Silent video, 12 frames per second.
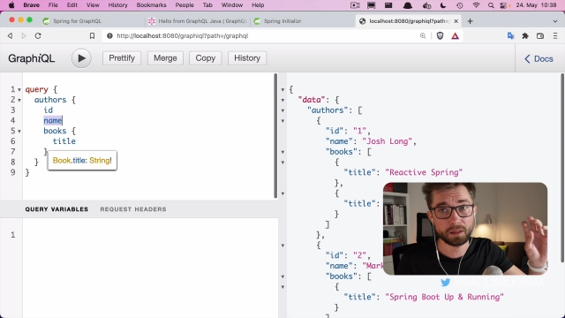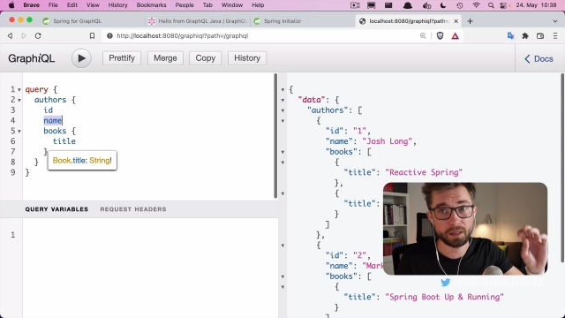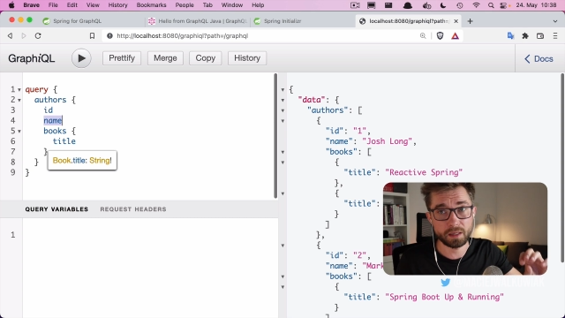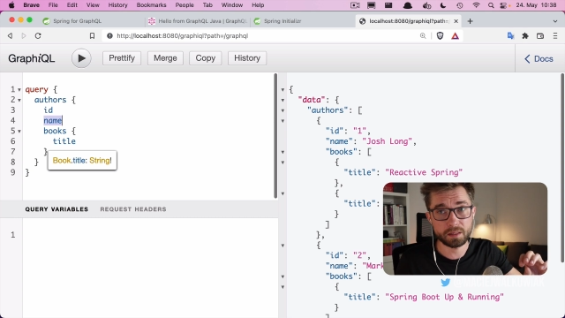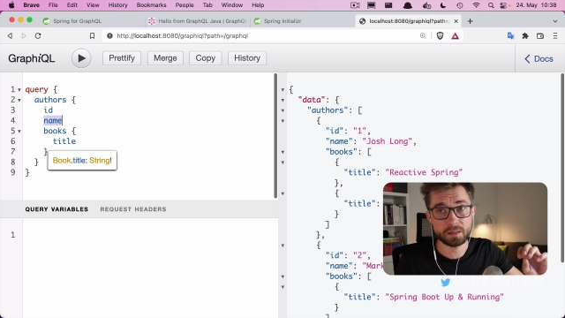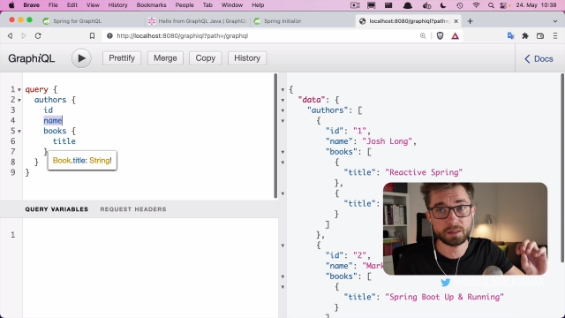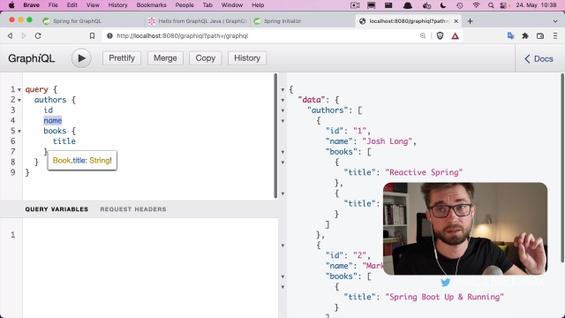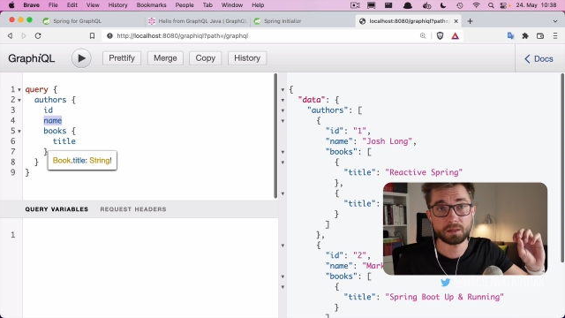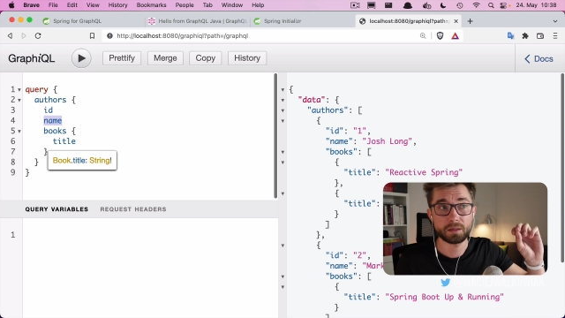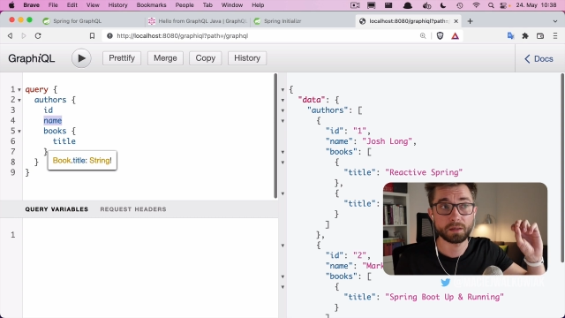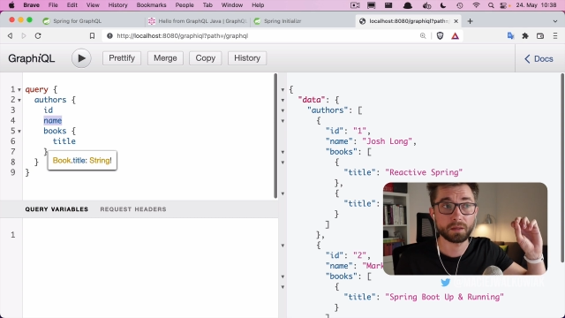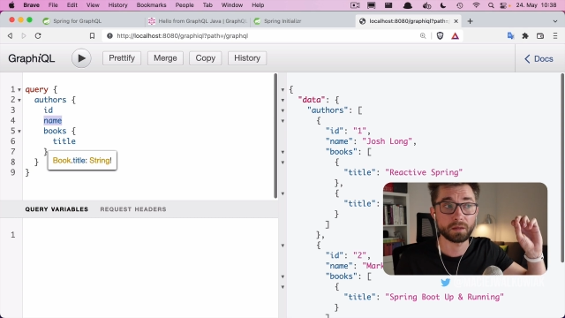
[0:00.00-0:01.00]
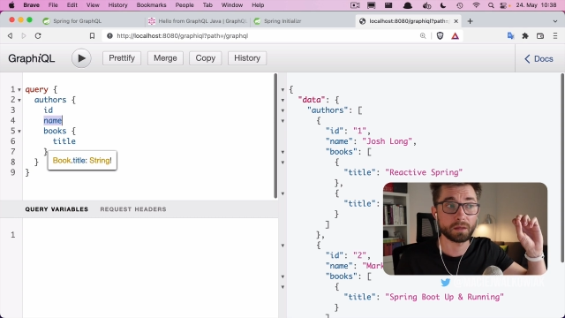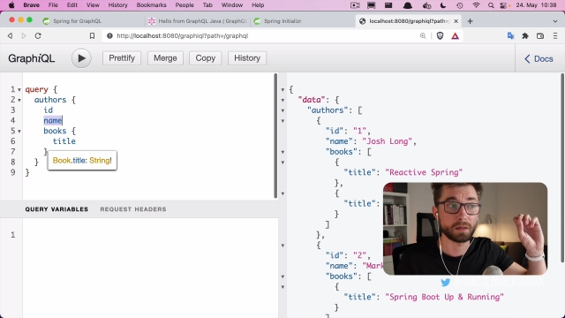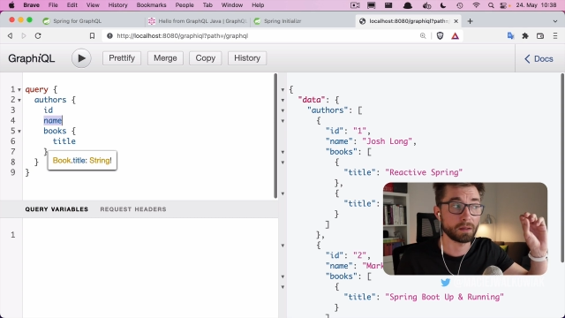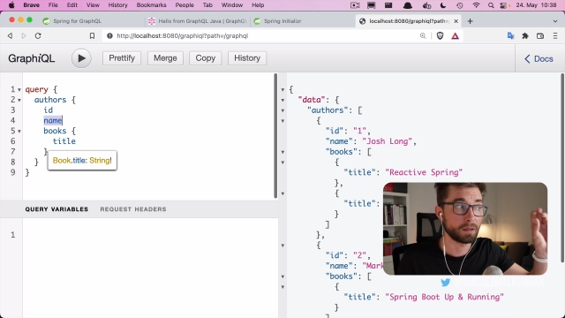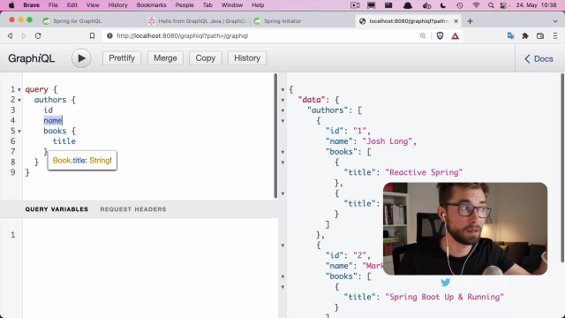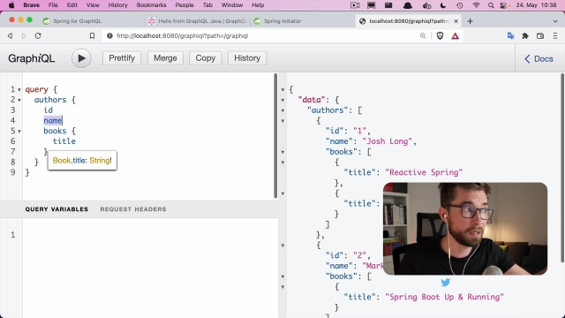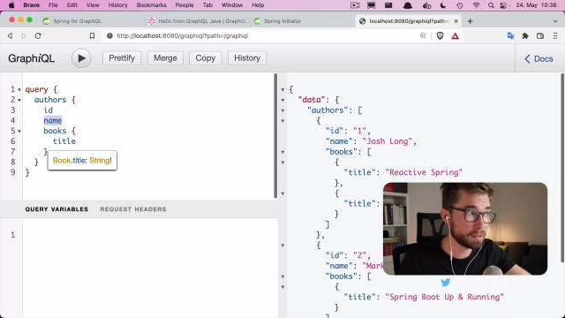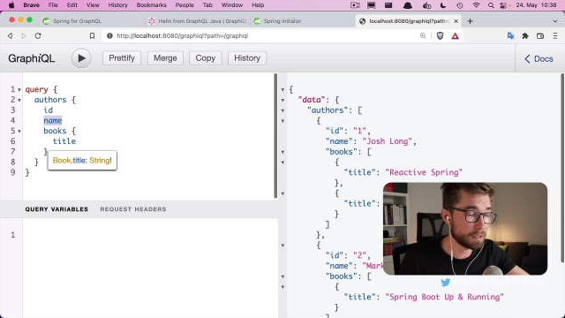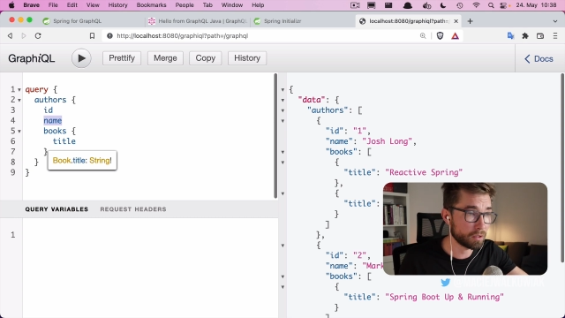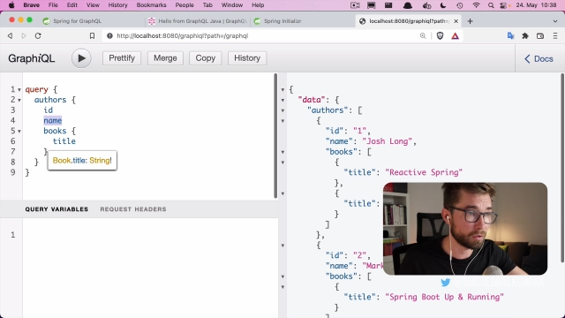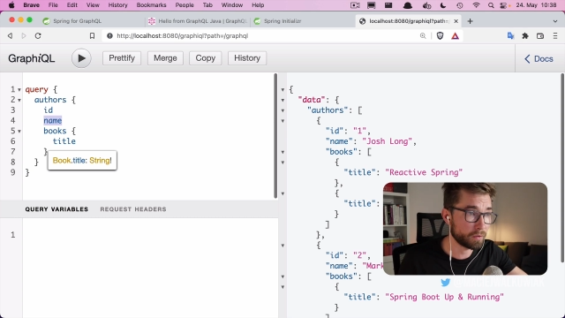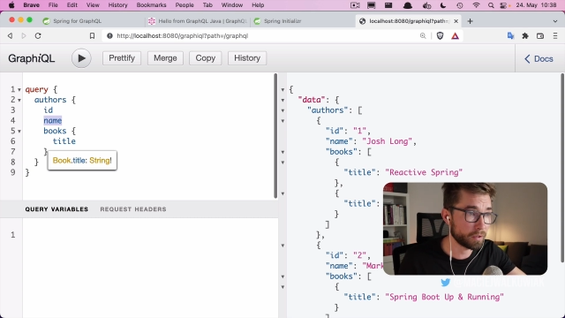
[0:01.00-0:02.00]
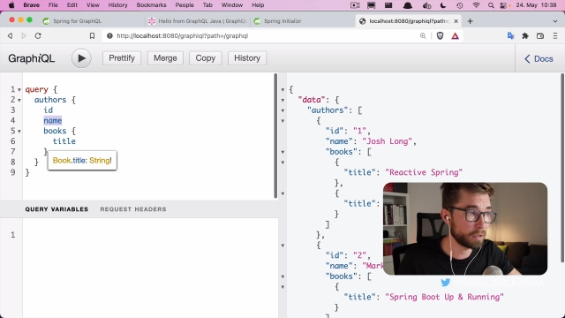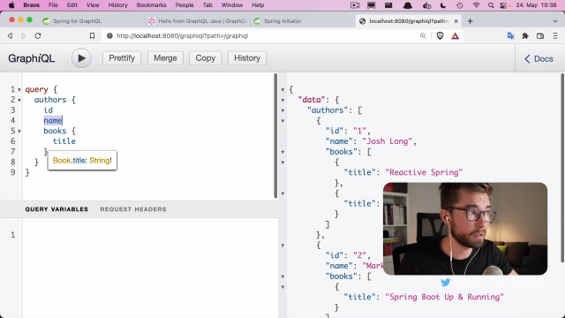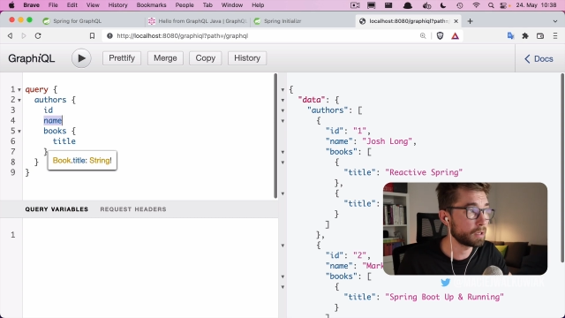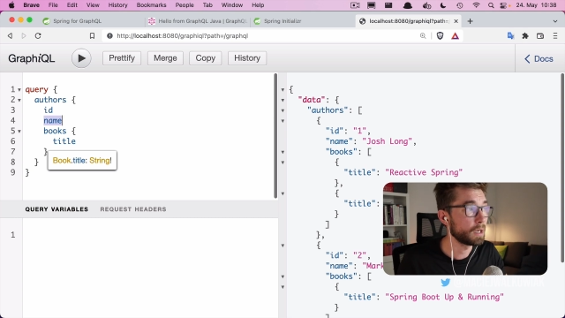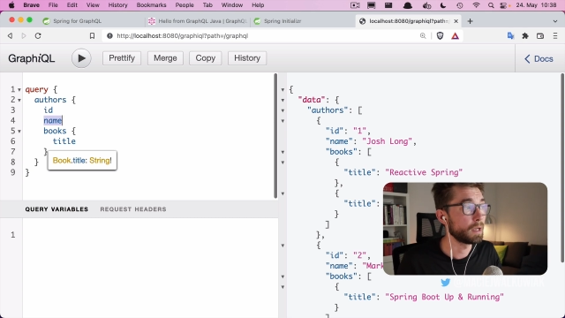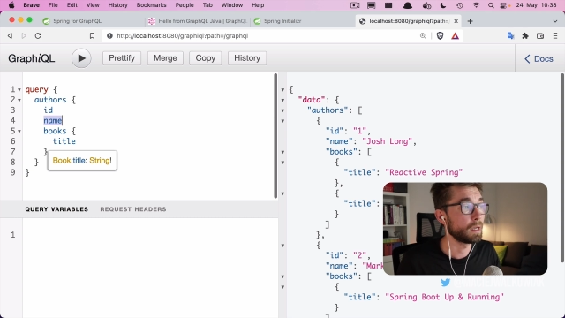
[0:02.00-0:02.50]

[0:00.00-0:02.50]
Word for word: is listed over here.